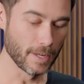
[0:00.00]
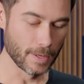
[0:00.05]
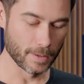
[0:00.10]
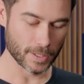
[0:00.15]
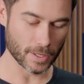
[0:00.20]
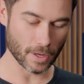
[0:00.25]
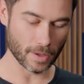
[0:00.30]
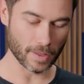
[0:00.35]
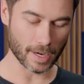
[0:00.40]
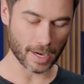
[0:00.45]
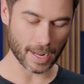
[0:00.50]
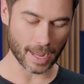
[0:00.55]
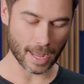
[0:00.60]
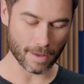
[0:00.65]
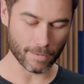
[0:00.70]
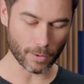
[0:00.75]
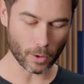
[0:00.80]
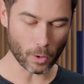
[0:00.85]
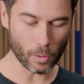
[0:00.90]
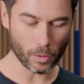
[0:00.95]
so that I
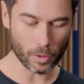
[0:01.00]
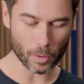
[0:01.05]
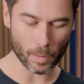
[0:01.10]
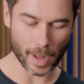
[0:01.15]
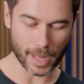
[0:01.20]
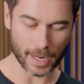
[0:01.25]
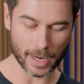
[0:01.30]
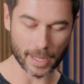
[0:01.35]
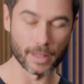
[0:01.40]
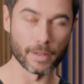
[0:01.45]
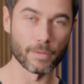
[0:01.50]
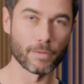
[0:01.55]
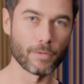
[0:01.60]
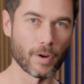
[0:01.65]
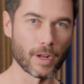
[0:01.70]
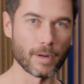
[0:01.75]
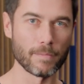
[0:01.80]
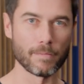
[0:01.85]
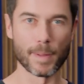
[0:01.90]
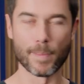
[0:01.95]
have all the weight at the
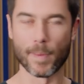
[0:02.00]
front.